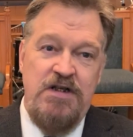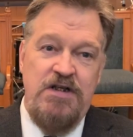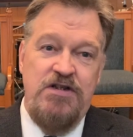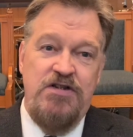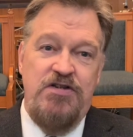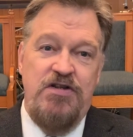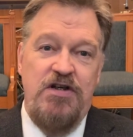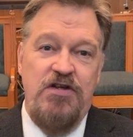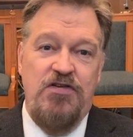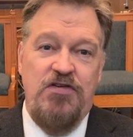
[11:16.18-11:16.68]

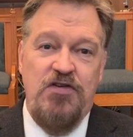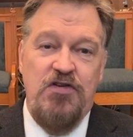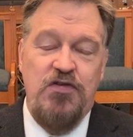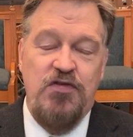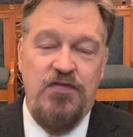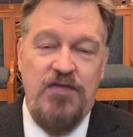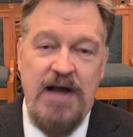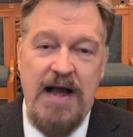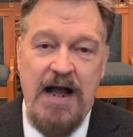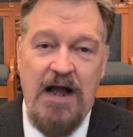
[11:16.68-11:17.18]

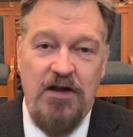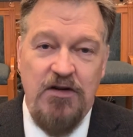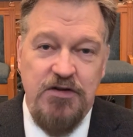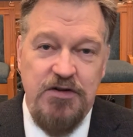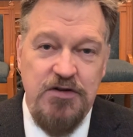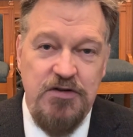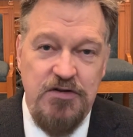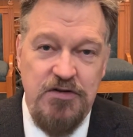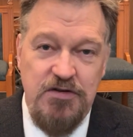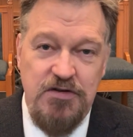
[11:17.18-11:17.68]
Jesus
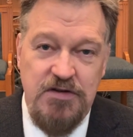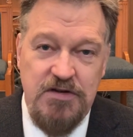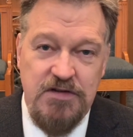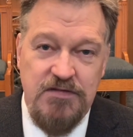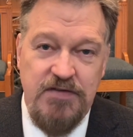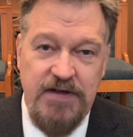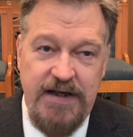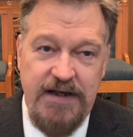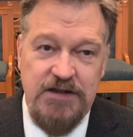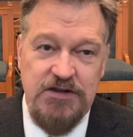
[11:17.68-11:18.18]
valued
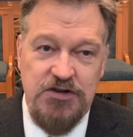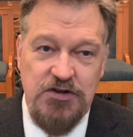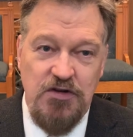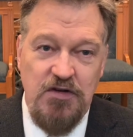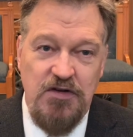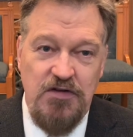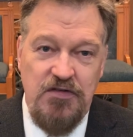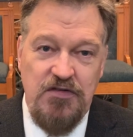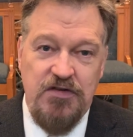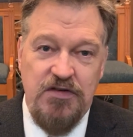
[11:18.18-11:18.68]

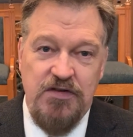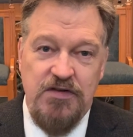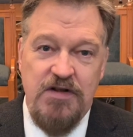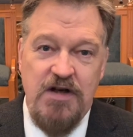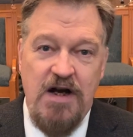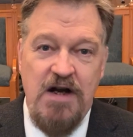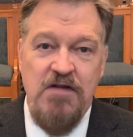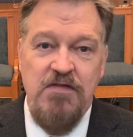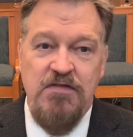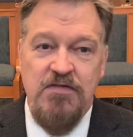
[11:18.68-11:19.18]
evangelists
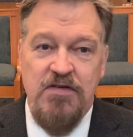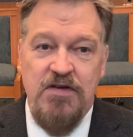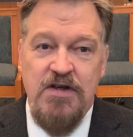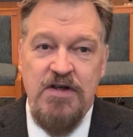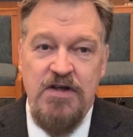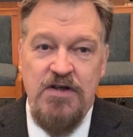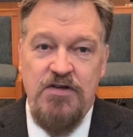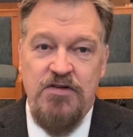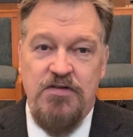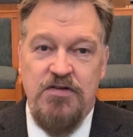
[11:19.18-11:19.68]
enough
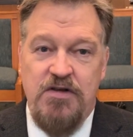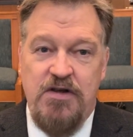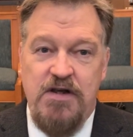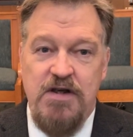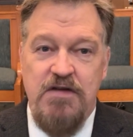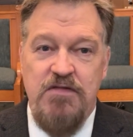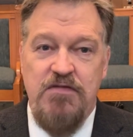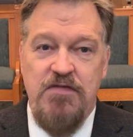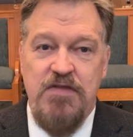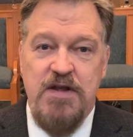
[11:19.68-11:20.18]
to
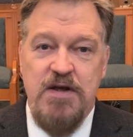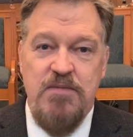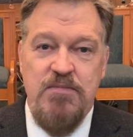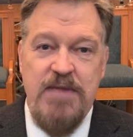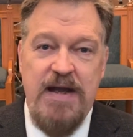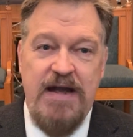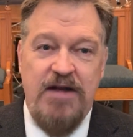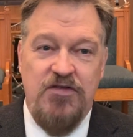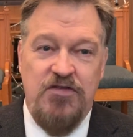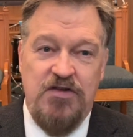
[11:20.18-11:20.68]
give them
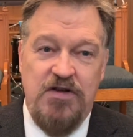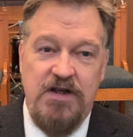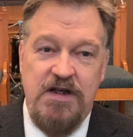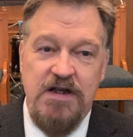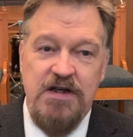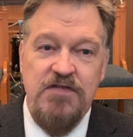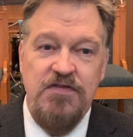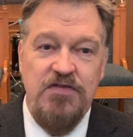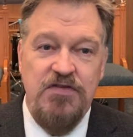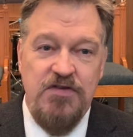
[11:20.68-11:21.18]
as
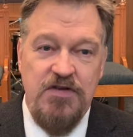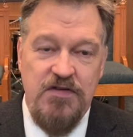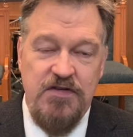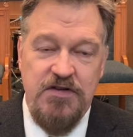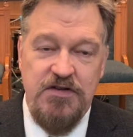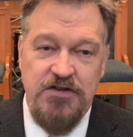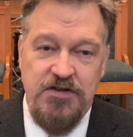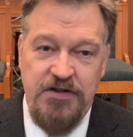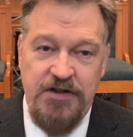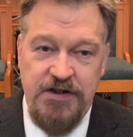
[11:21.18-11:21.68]
gifts to
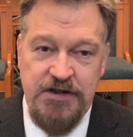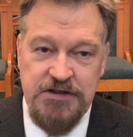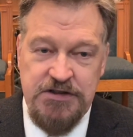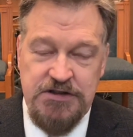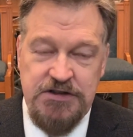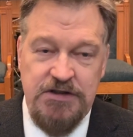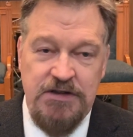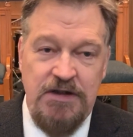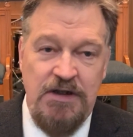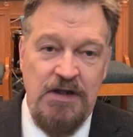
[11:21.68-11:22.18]
the
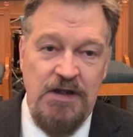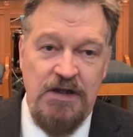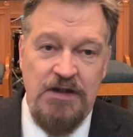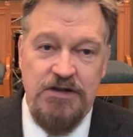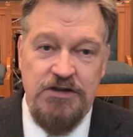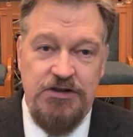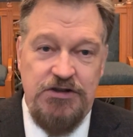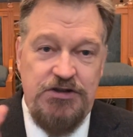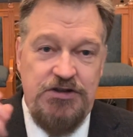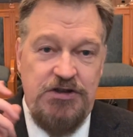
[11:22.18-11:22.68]
church.
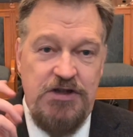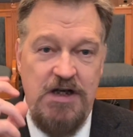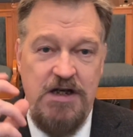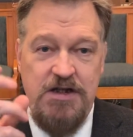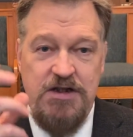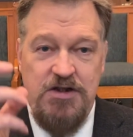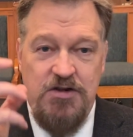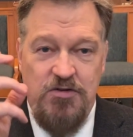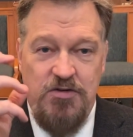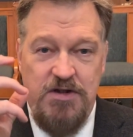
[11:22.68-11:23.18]

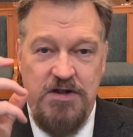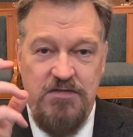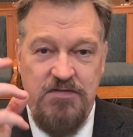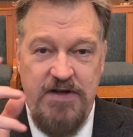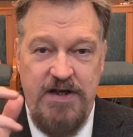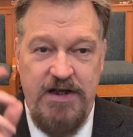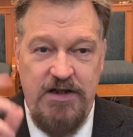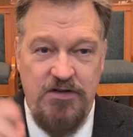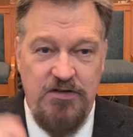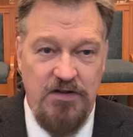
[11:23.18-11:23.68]
Genuine
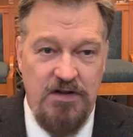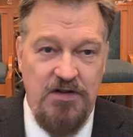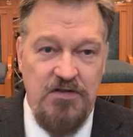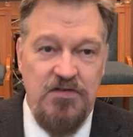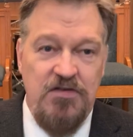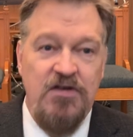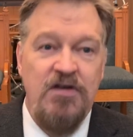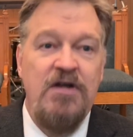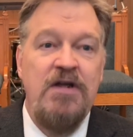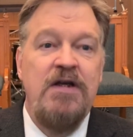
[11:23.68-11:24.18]

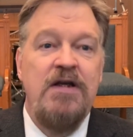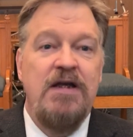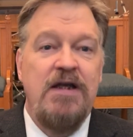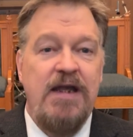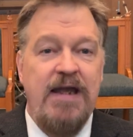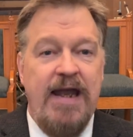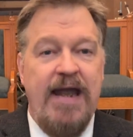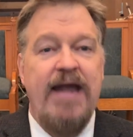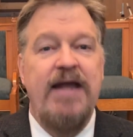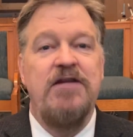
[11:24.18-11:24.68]
evangelists
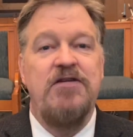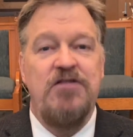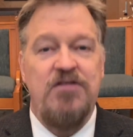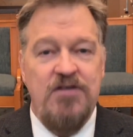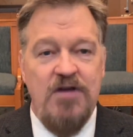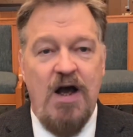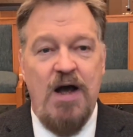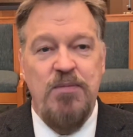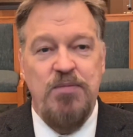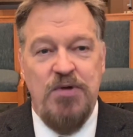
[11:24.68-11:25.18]
can't
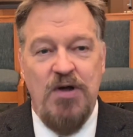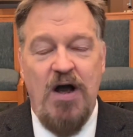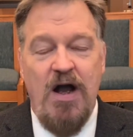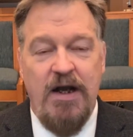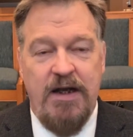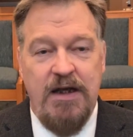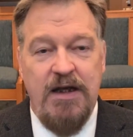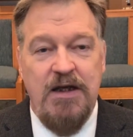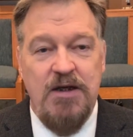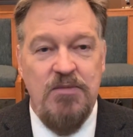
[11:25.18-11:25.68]
stop
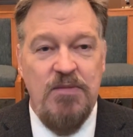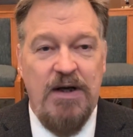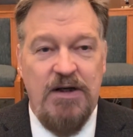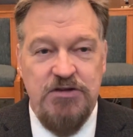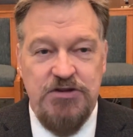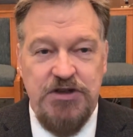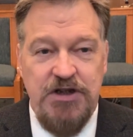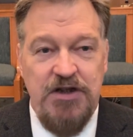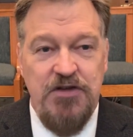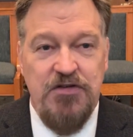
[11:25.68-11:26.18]
talking
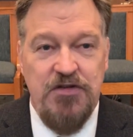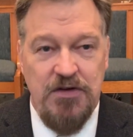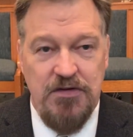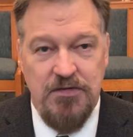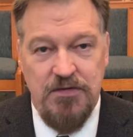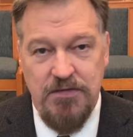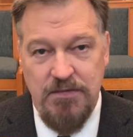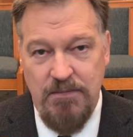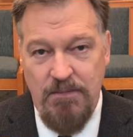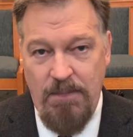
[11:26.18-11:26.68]
about
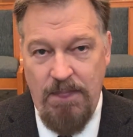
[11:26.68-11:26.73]
Jesus,